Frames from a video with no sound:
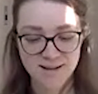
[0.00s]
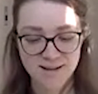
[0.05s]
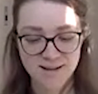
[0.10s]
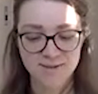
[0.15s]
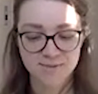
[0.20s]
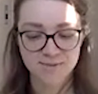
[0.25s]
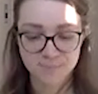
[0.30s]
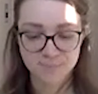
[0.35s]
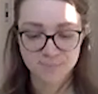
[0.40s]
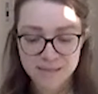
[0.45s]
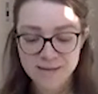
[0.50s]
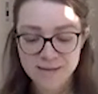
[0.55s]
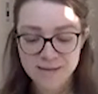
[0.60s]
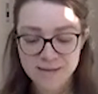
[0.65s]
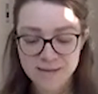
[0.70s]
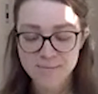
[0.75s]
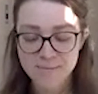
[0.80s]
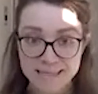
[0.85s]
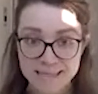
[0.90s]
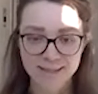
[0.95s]
and there's
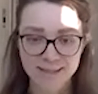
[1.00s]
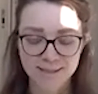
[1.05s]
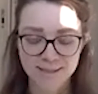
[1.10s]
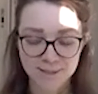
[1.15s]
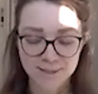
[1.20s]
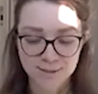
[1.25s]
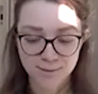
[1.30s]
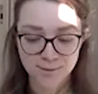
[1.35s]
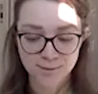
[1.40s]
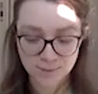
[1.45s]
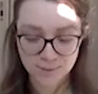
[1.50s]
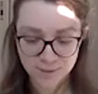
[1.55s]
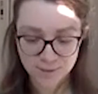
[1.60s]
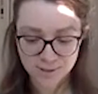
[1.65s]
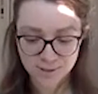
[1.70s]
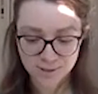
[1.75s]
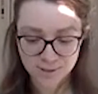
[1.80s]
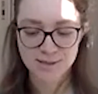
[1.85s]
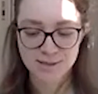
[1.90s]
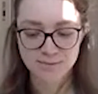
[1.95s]
many, many other
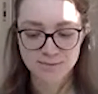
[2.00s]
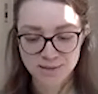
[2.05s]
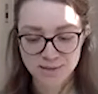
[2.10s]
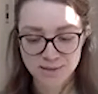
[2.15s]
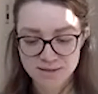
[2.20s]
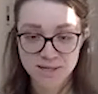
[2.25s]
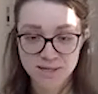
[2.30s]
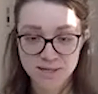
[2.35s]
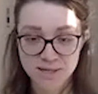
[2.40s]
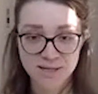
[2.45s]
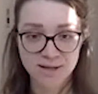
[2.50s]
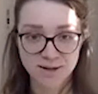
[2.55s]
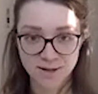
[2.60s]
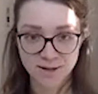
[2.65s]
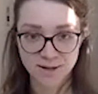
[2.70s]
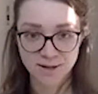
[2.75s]
solutions and many,